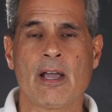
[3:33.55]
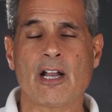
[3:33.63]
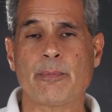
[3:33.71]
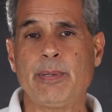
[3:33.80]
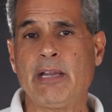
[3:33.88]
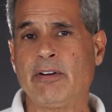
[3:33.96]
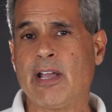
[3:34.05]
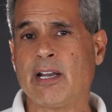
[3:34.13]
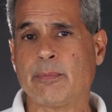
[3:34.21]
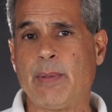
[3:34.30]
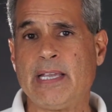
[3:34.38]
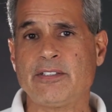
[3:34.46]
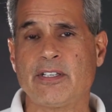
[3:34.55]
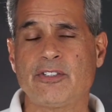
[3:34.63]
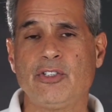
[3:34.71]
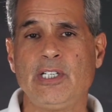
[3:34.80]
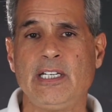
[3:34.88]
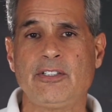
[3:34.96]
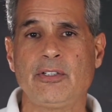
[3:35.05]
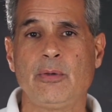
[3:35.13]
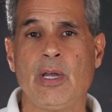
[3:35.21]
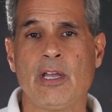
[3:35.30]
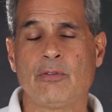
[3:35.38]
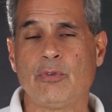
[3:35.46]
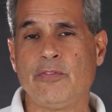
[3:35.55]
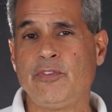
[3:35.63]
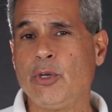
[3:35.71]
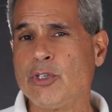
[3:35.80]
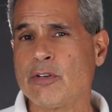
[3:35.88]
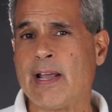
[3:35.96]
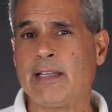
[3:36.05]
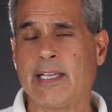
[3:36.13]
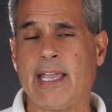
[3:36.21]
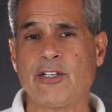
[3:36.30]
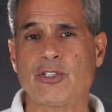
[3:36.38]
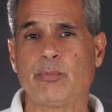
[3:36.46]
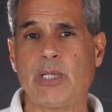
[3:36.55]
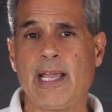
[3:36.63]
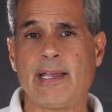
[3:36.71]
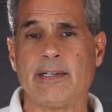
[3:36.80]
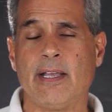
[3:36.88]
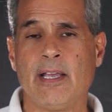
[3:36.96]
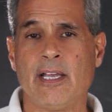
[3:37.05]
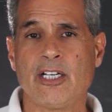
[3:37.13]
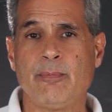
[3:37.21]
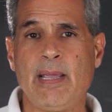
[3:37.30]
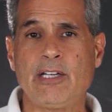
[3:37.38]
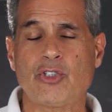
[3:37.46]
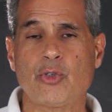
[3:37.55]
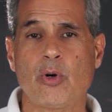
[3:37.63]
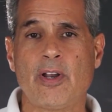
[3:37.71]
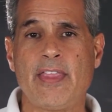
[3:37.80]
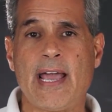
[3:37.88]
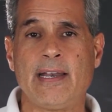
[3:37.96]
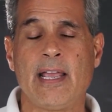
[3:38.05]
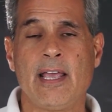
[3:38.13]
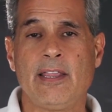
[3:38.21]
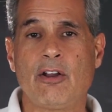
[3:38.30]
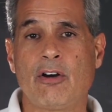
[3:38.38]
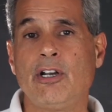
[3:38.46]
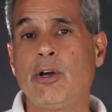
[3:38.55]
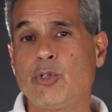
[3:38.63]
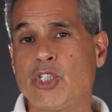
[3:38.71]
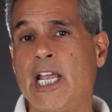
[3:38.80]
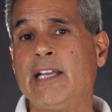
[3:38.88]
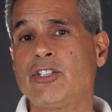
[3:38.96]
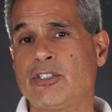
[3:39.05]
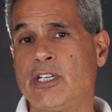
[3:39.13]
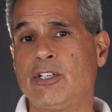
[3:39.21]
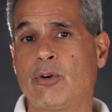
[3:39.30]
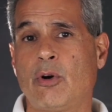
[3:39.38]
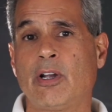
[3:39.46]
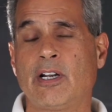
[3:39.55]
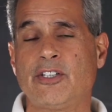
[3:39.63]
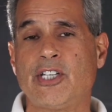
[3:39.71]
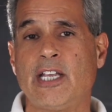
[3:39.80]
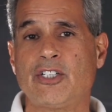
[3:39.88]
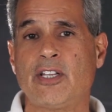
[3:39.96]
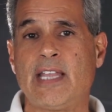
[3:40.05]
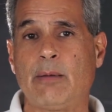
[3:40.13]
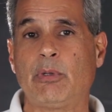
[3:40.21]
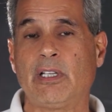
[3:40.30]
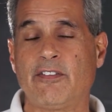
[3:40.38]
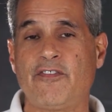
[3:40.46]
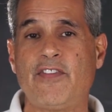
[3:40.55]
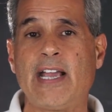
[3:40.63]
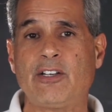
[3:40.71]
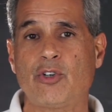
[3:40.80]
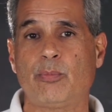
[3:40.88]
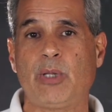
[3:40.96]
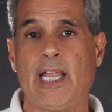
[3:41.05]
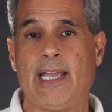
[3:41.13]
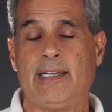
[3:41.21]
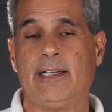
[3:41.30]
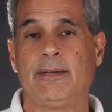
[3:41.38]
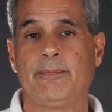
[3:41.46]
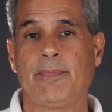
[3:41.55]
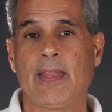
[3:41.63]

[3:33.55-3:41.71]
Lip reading: On a periodic basis, you need to review your allocation plan to make sure that there are no changes in your organization that will affect your plan.